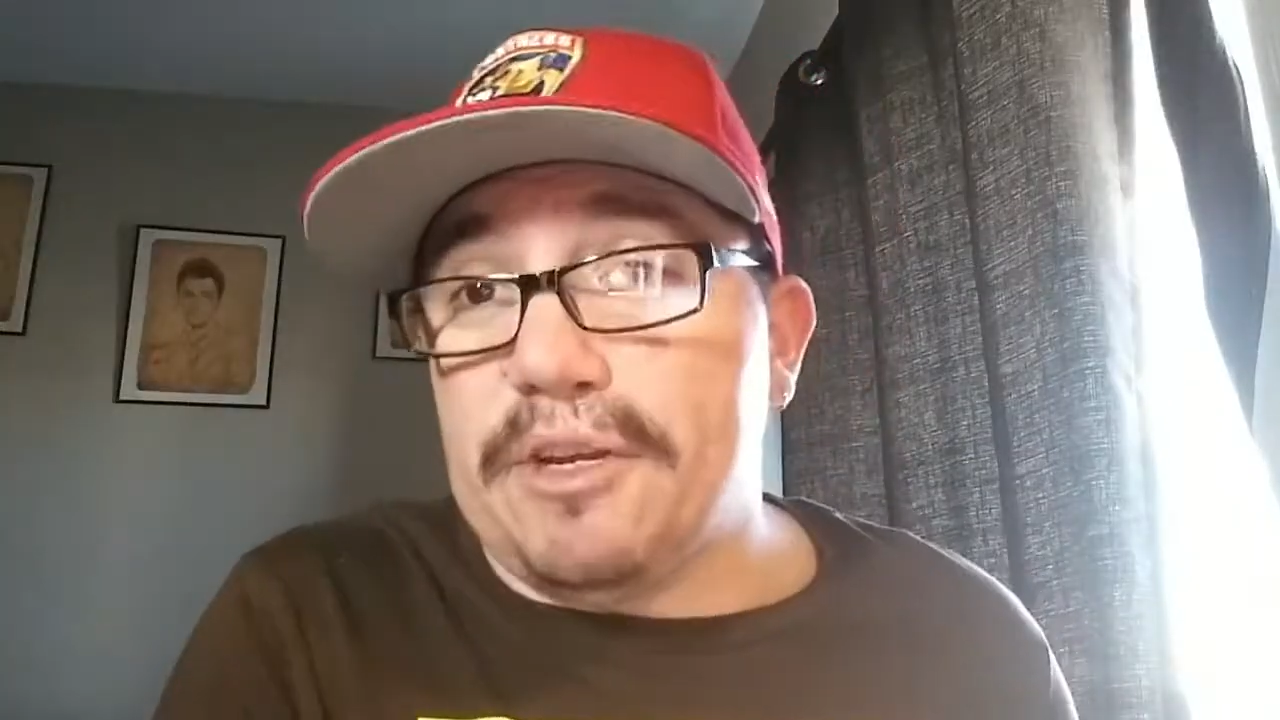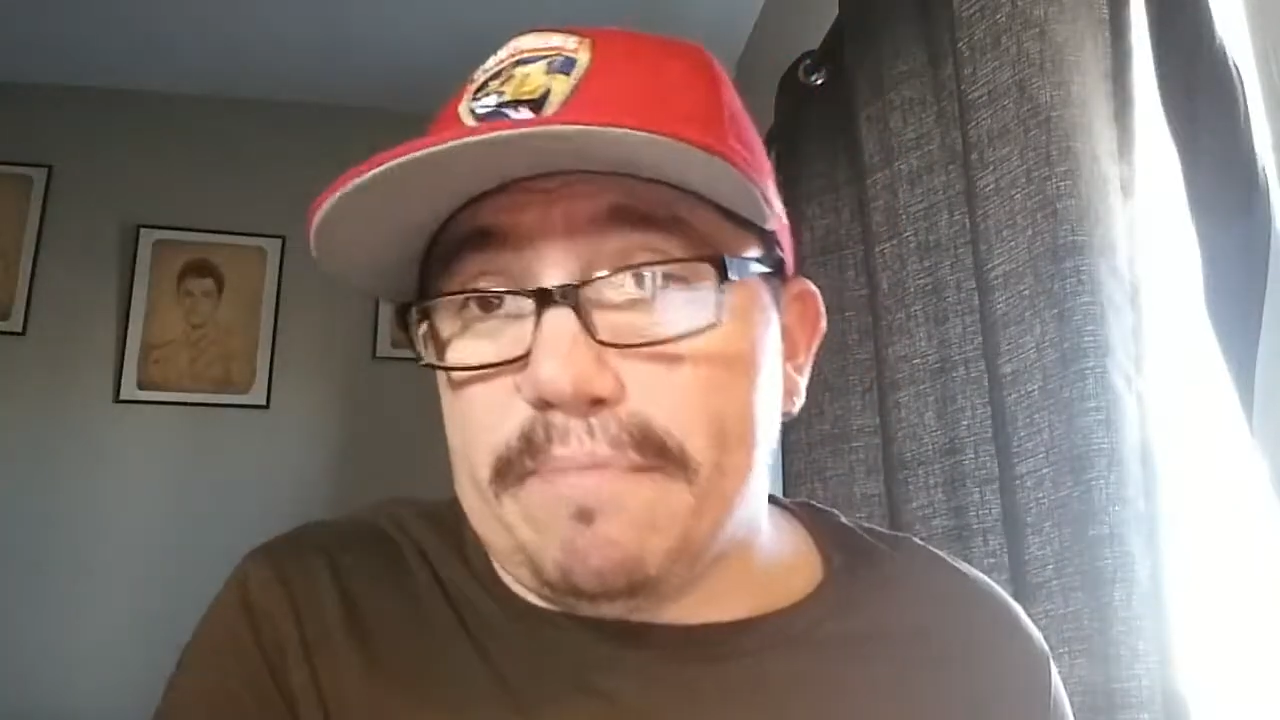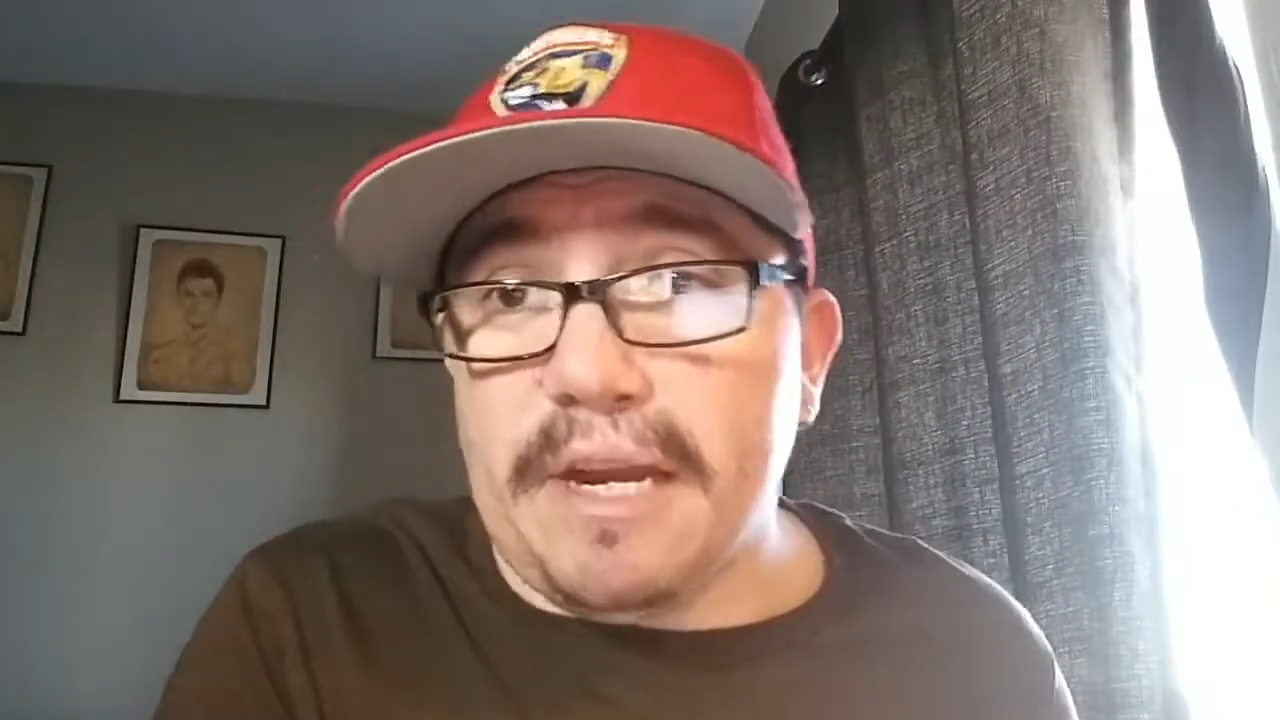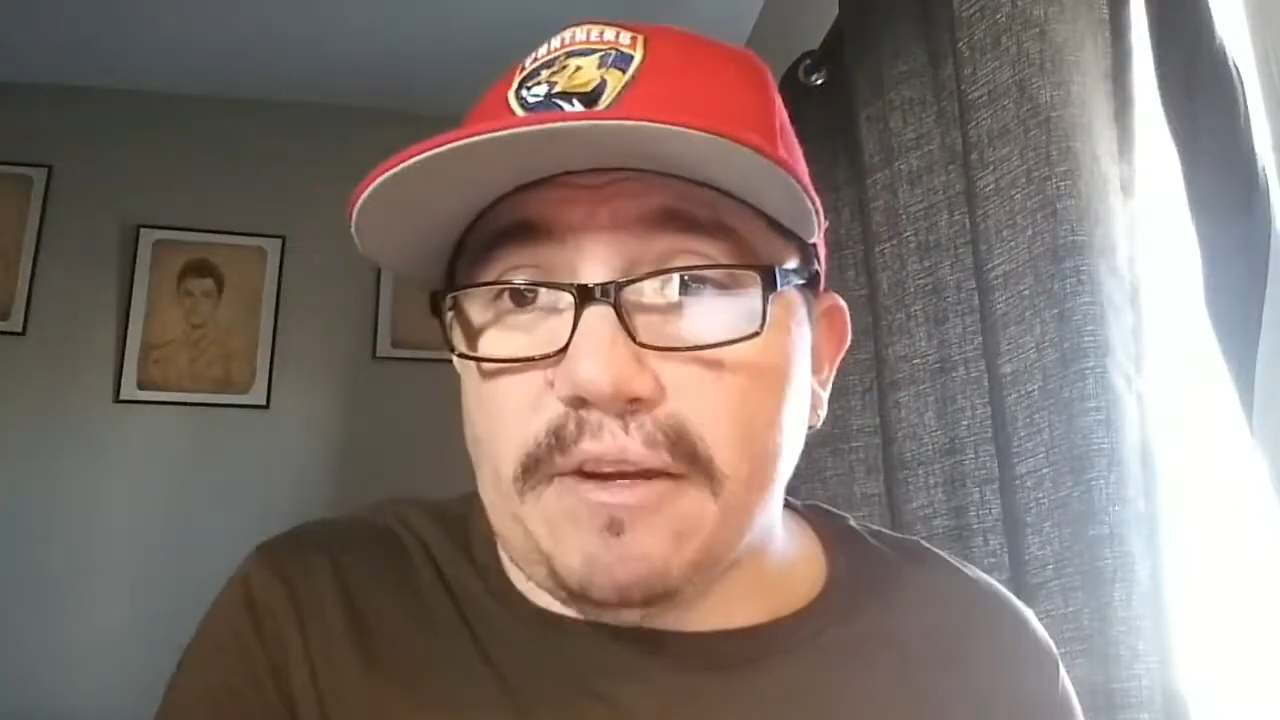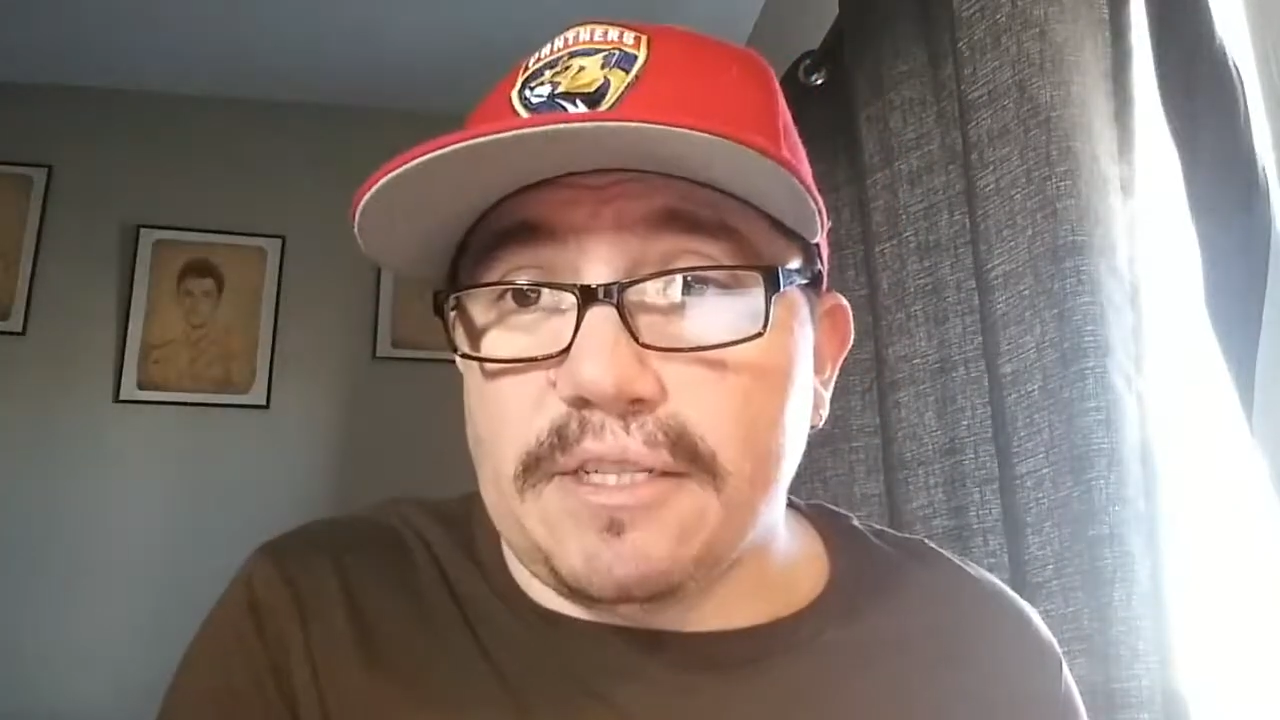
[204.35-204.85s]
your
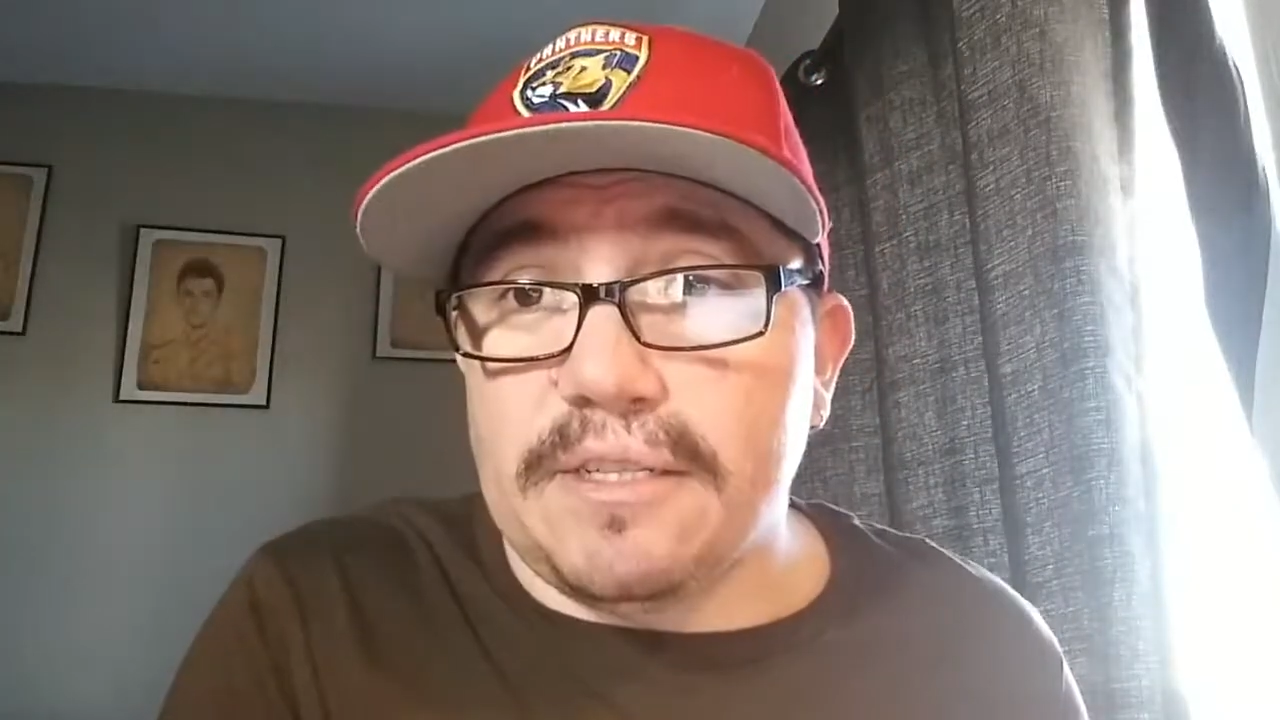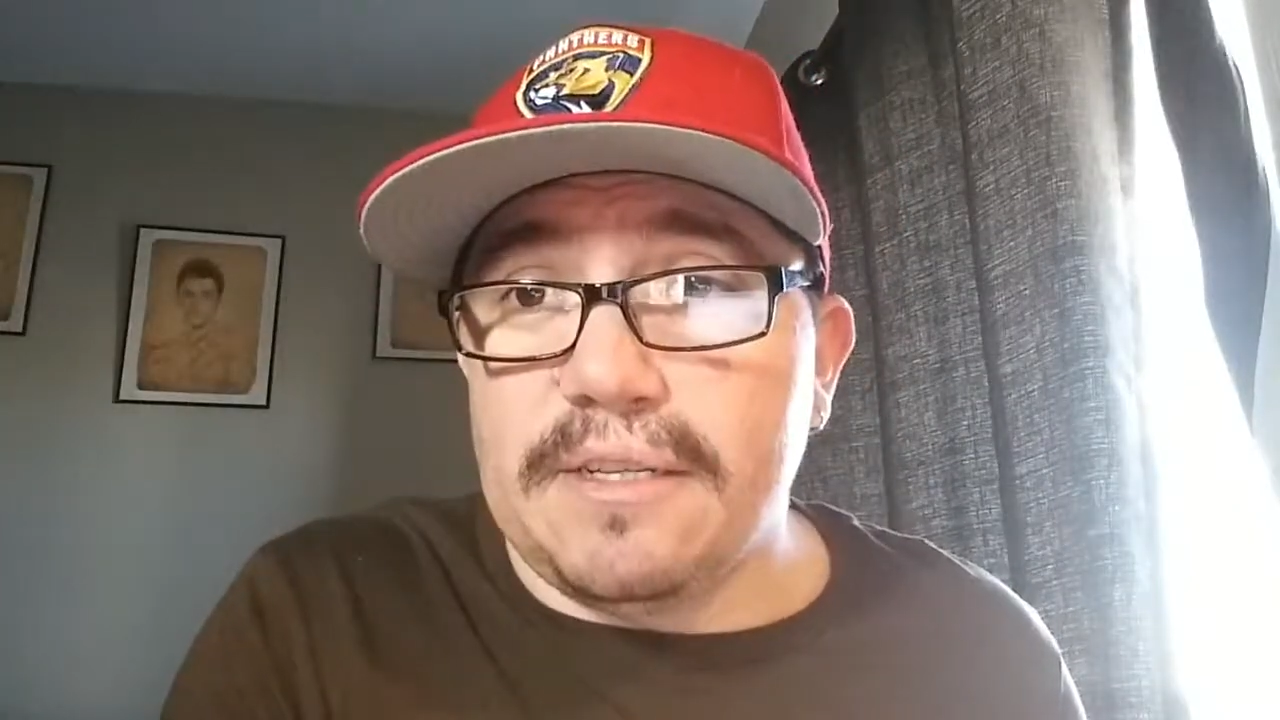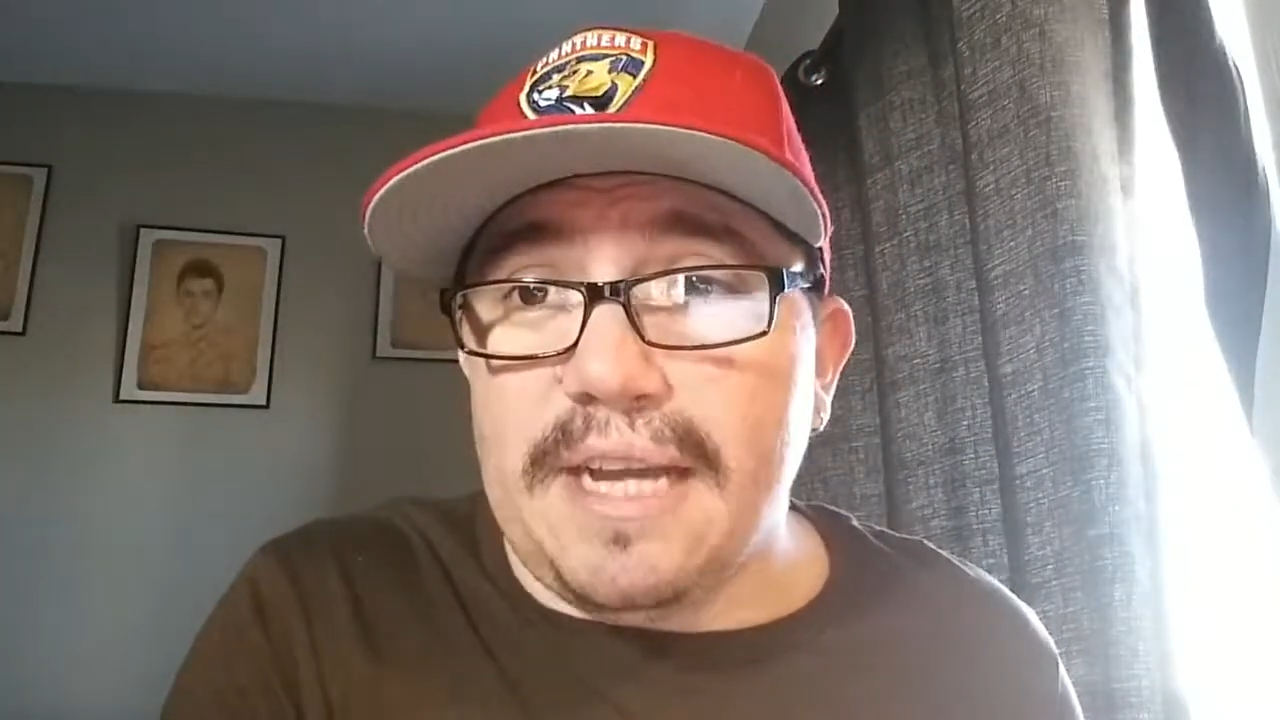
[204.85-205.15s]
parents,